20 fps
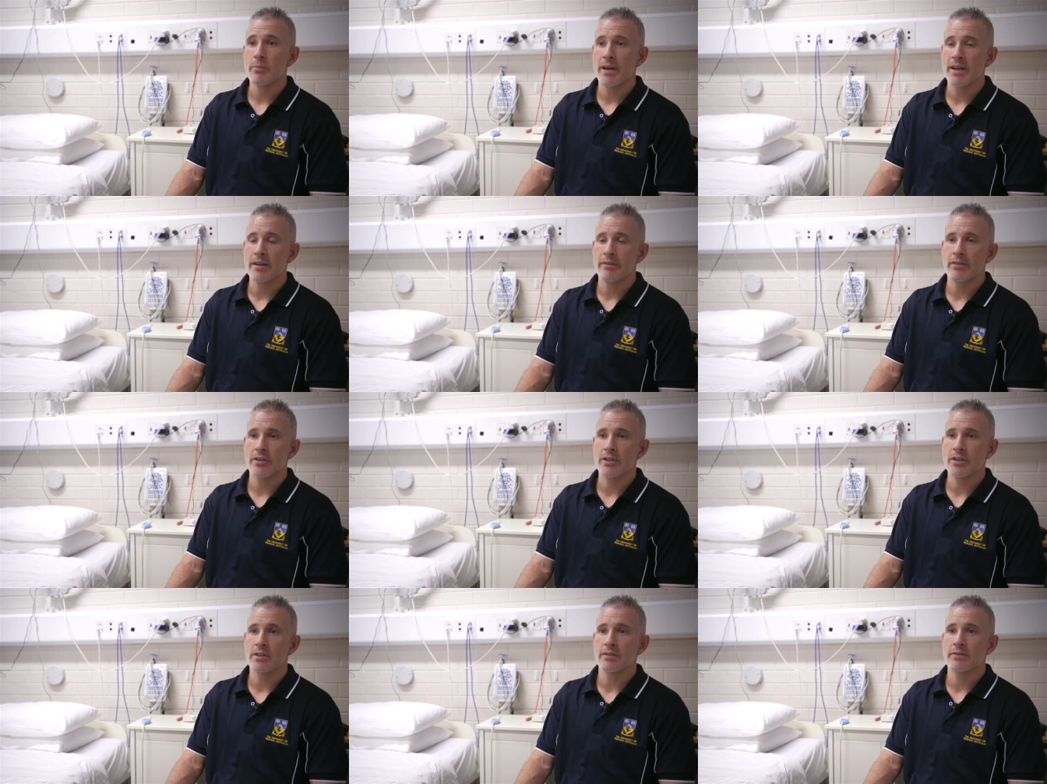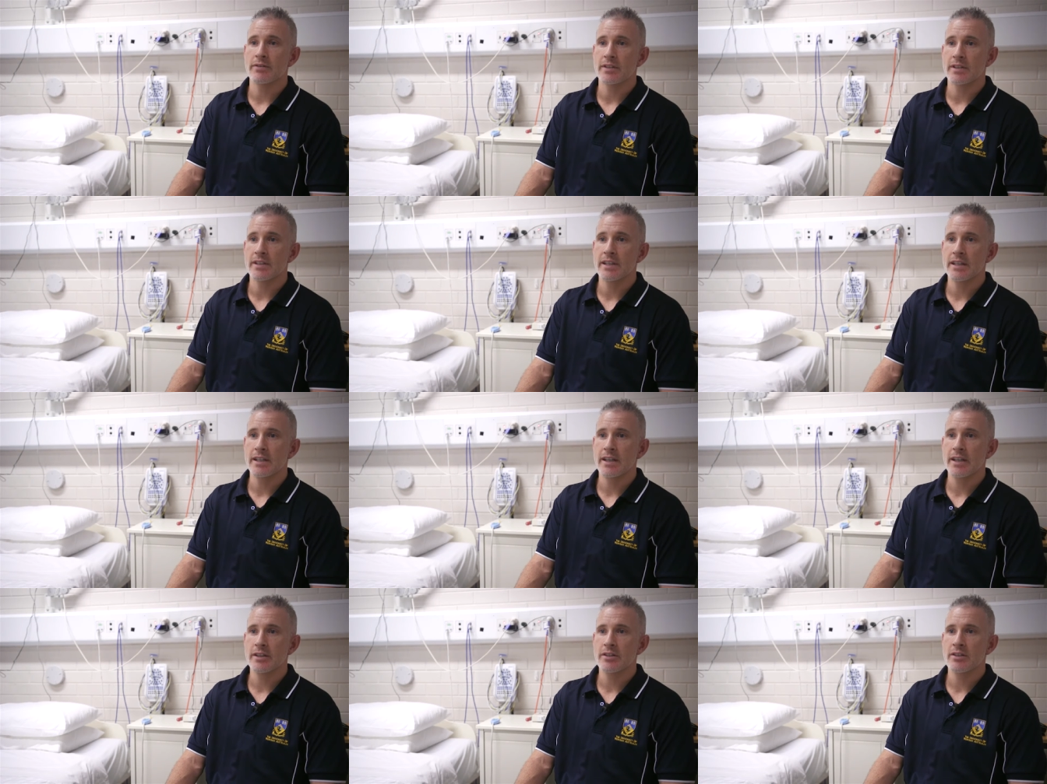beneficial for
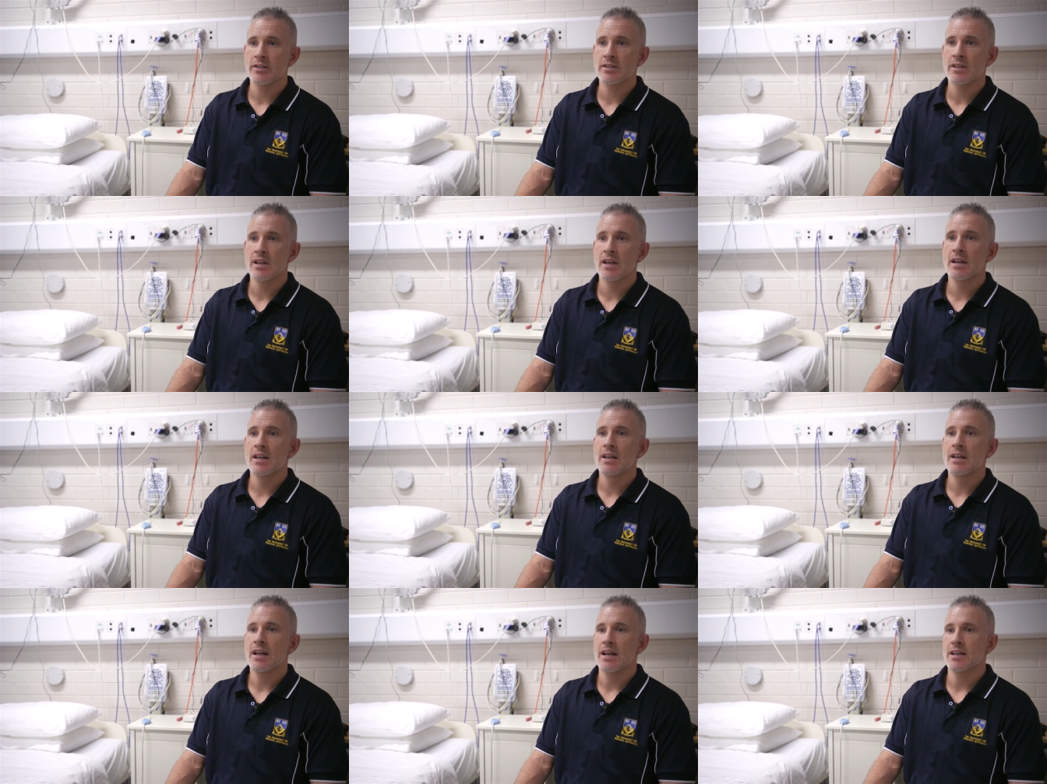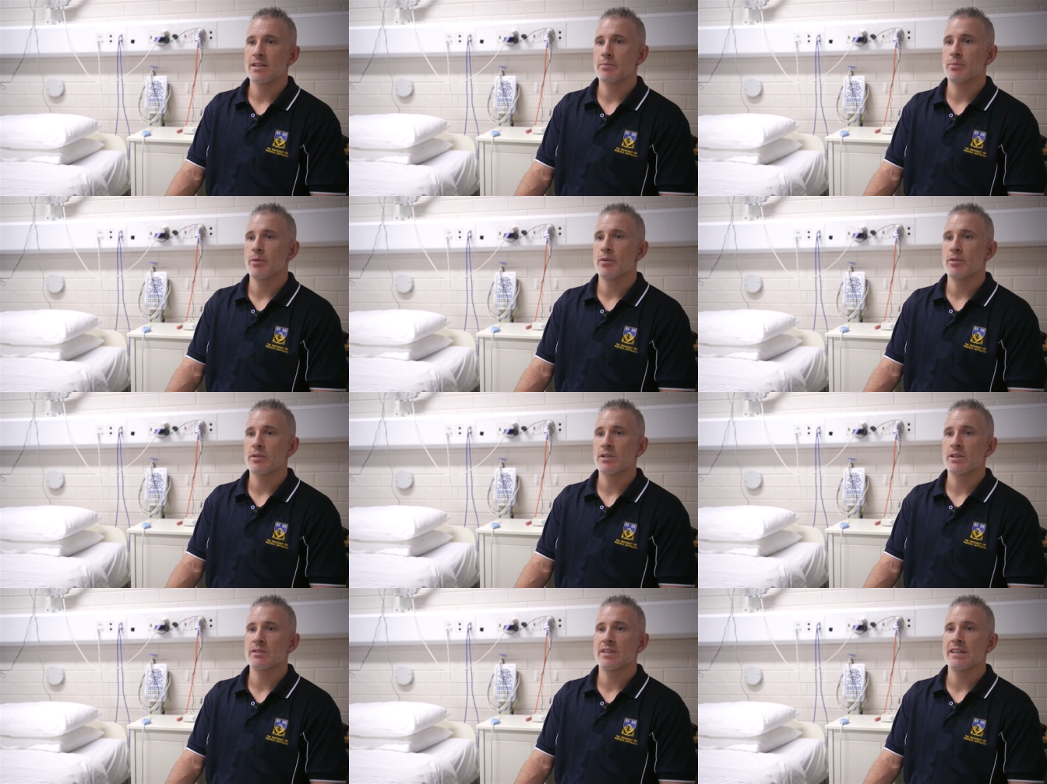teenagers as
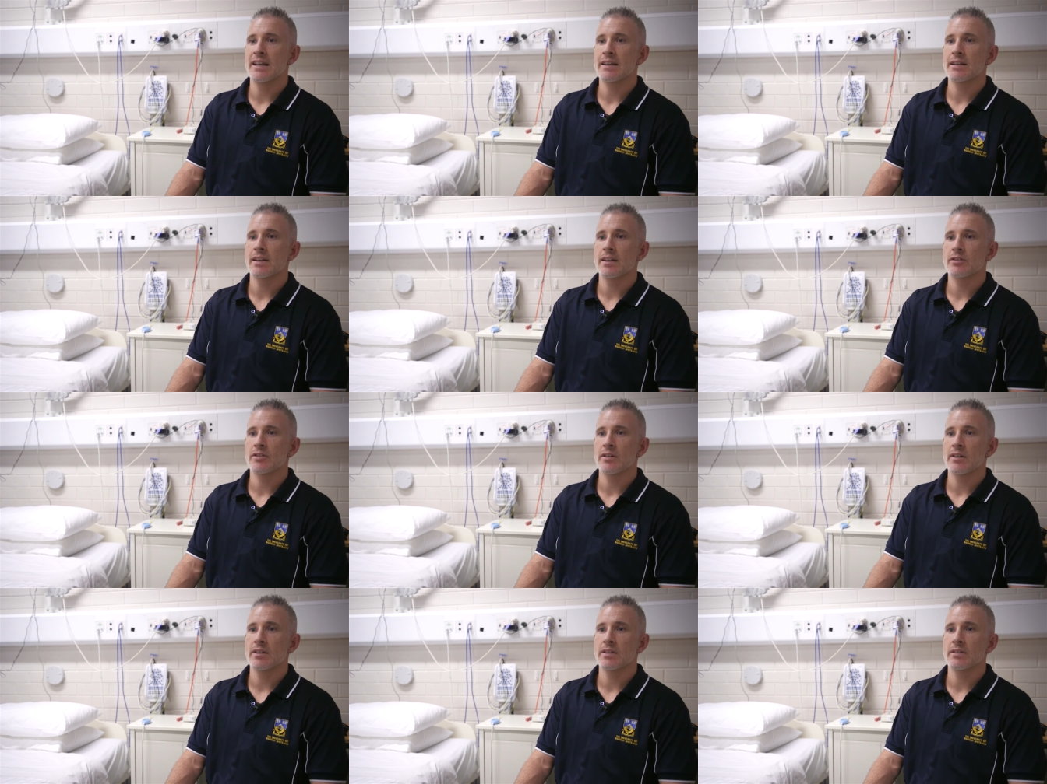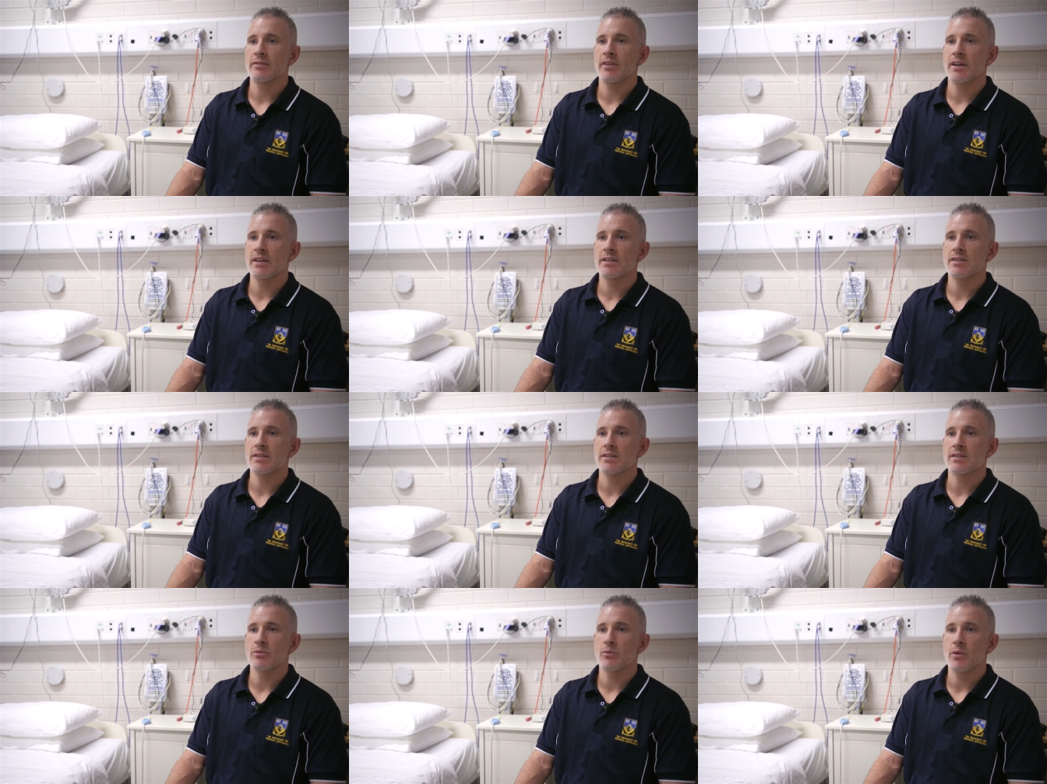opposed to taking electronic
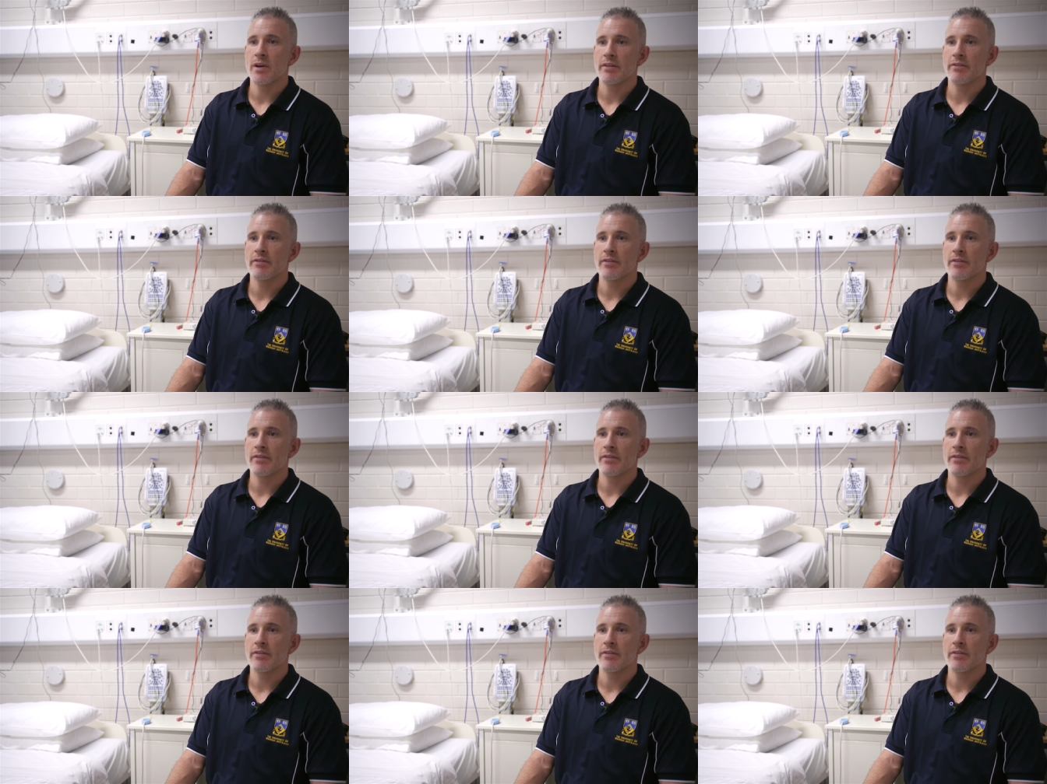devices away